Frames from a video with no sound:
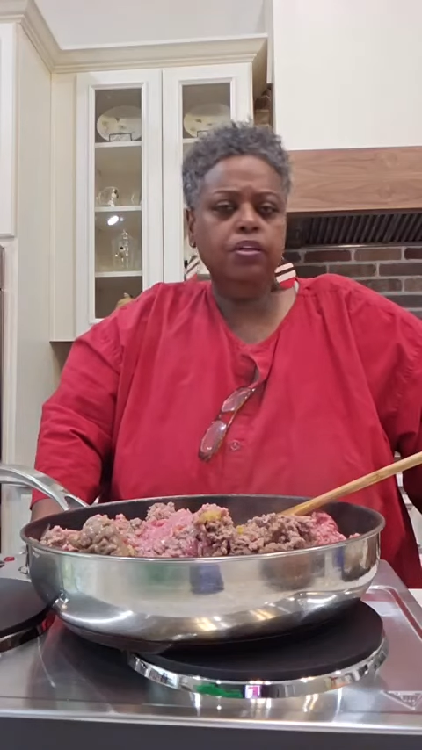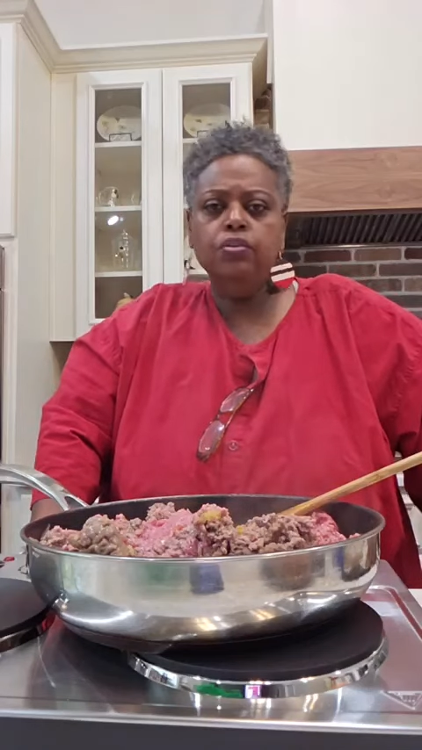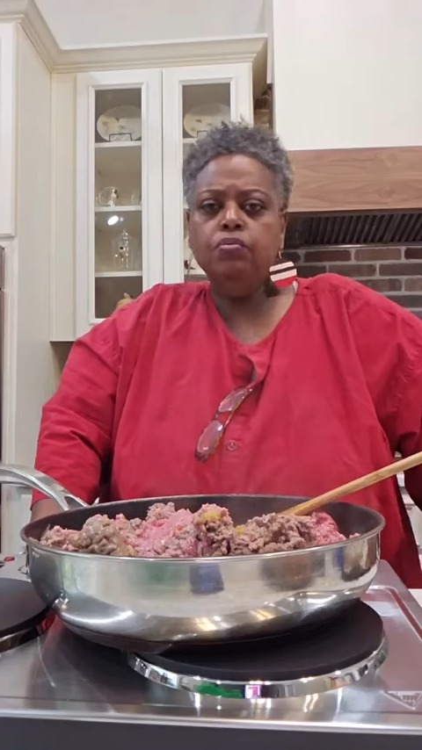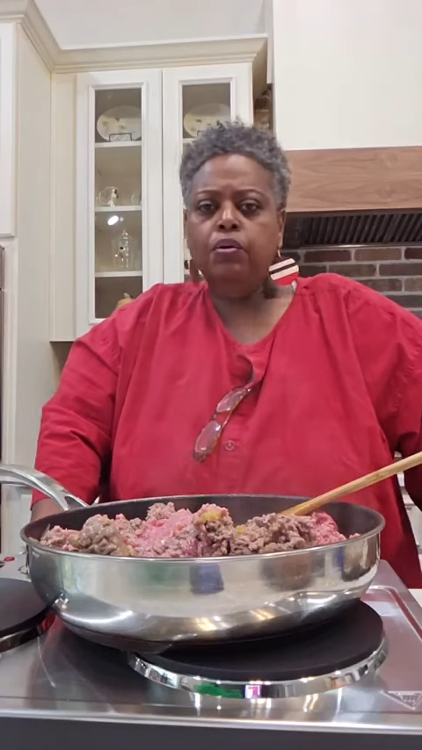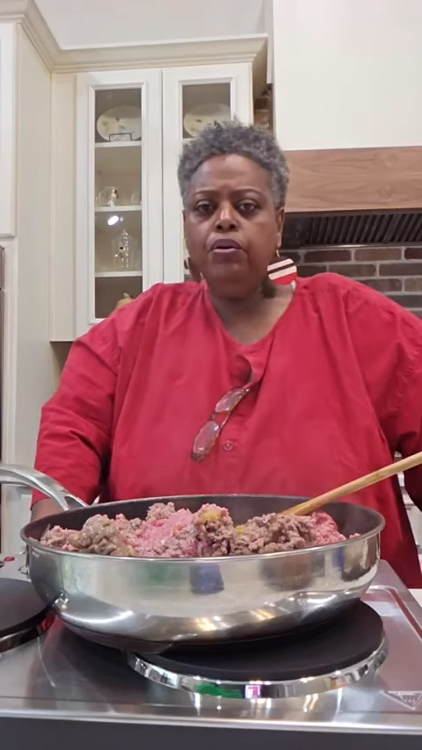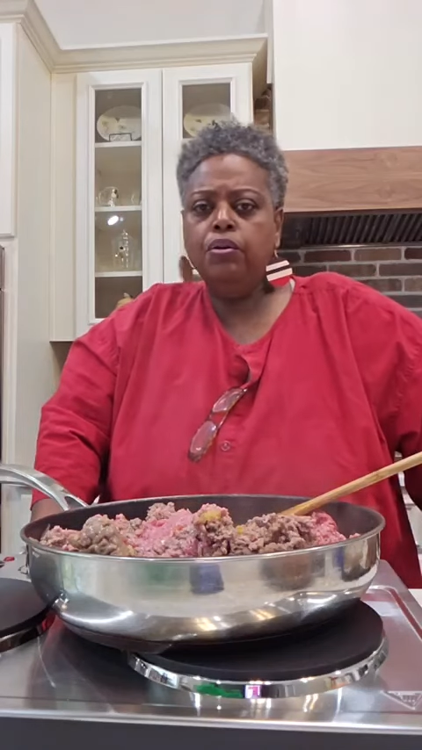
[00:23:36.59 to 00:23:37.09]

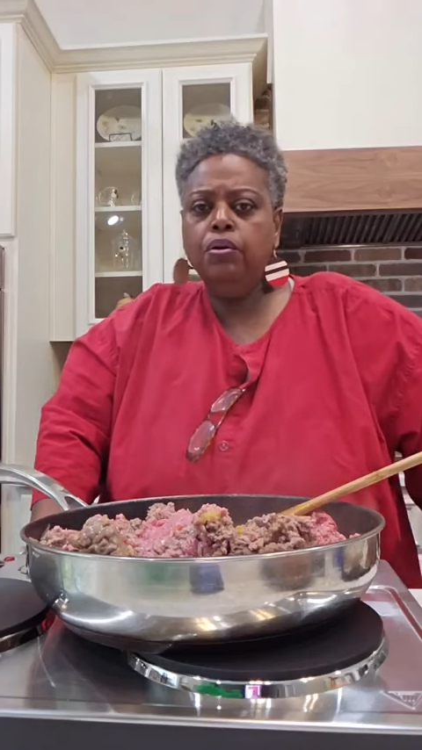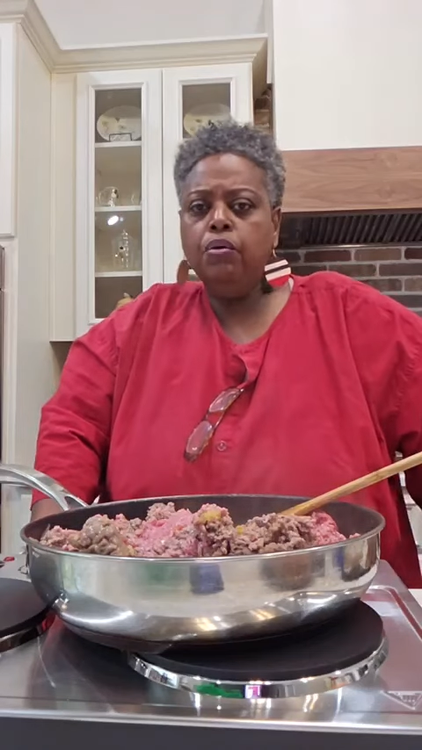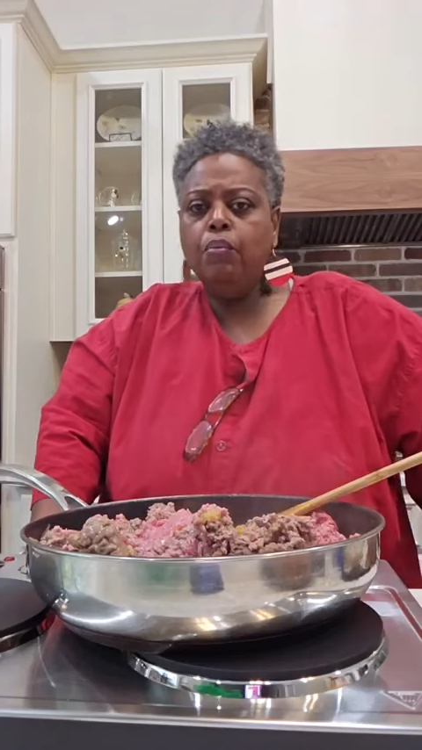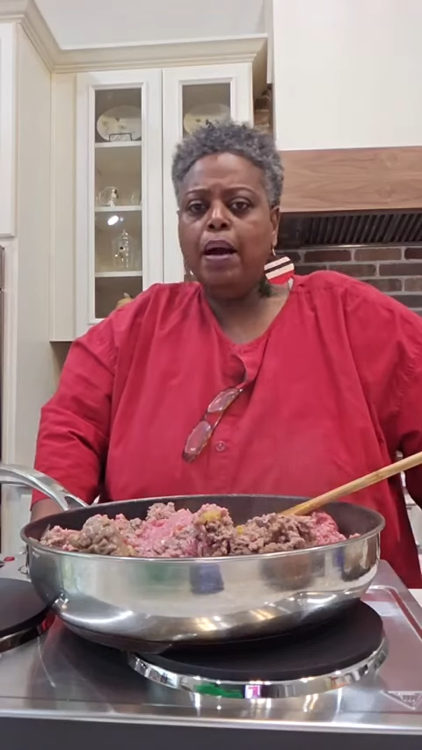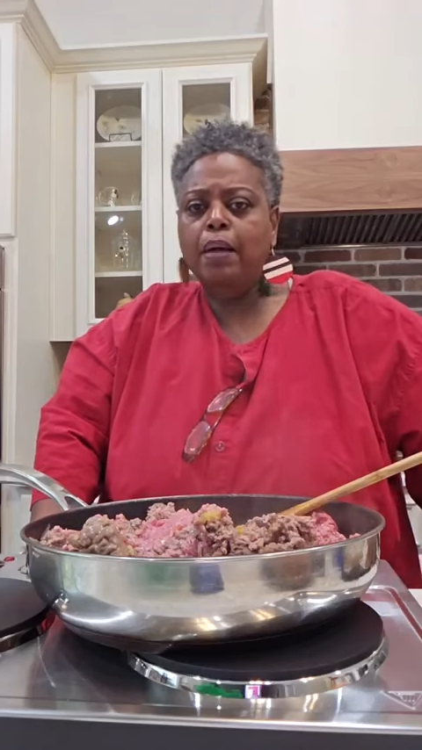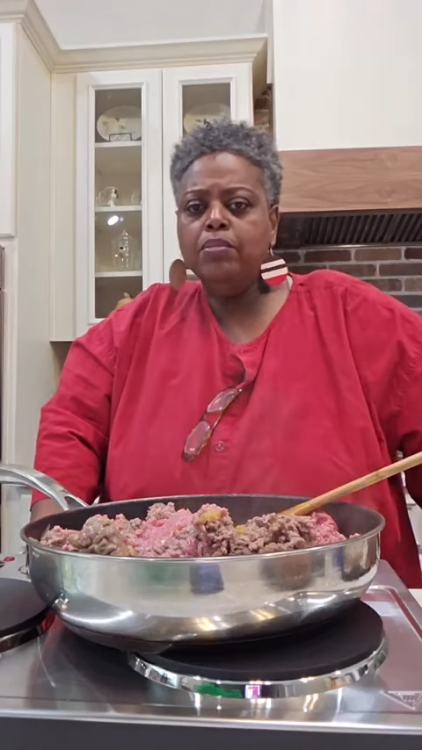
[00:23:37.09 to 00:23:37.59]
you want to know
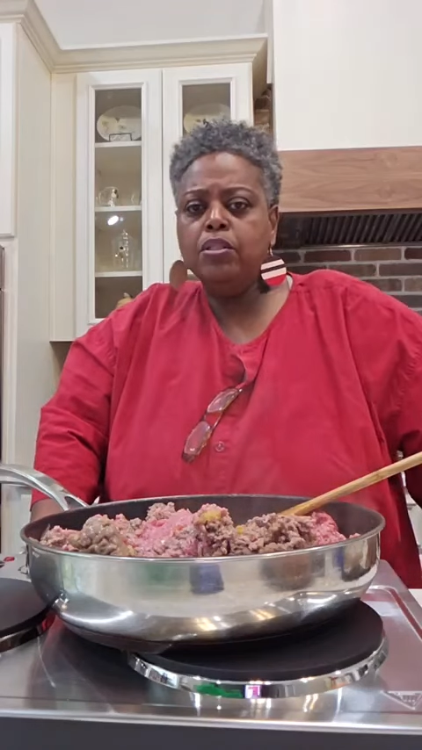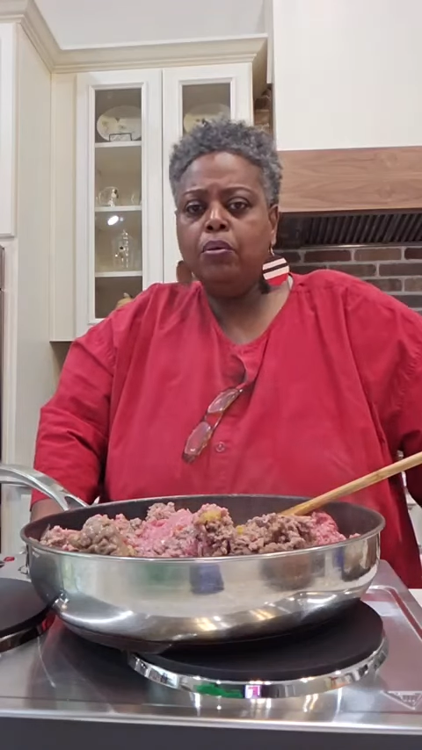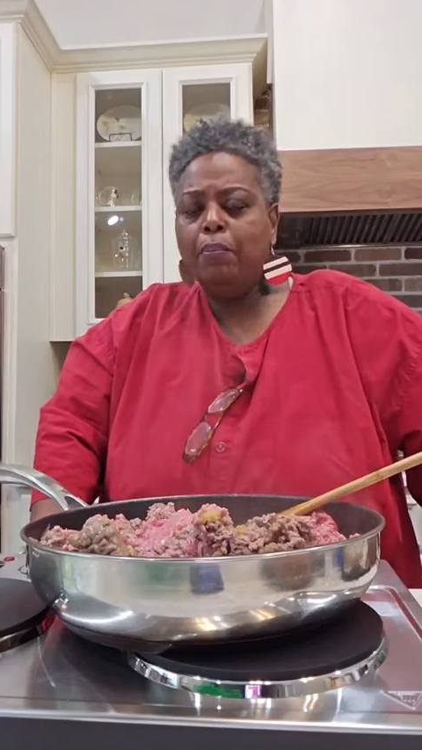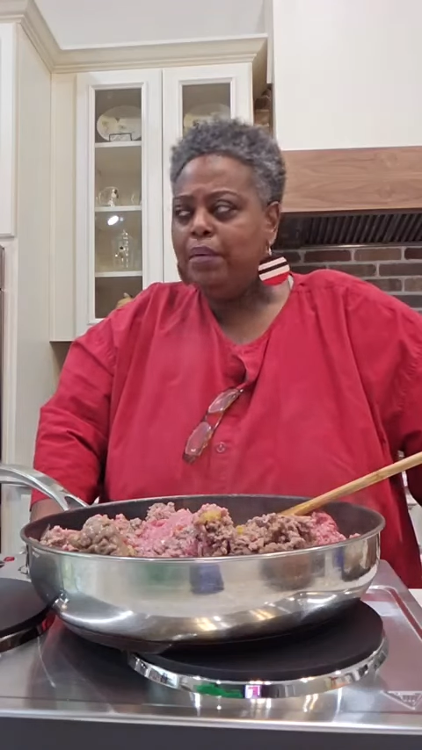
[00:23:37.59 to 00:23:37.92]
why I'm so